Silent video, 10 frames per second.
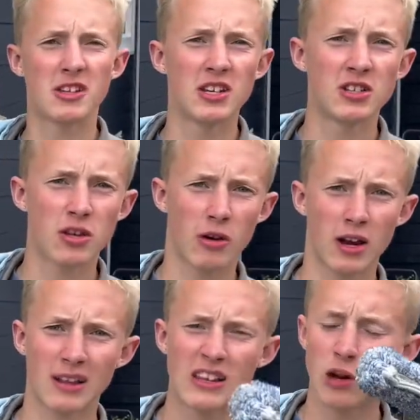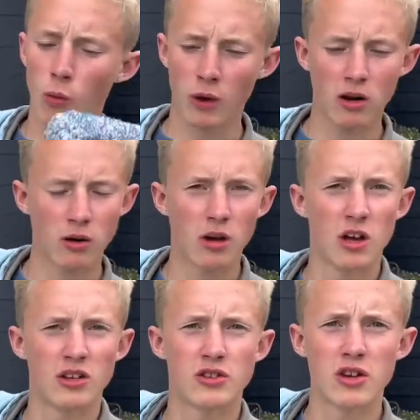teaching you how to clean a window
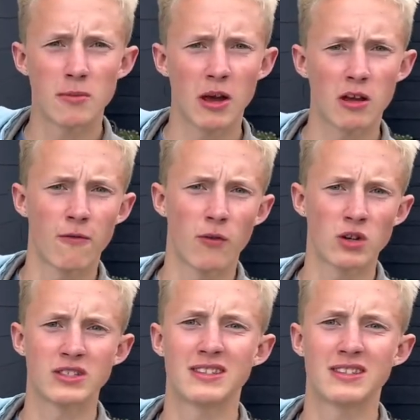so you can make your first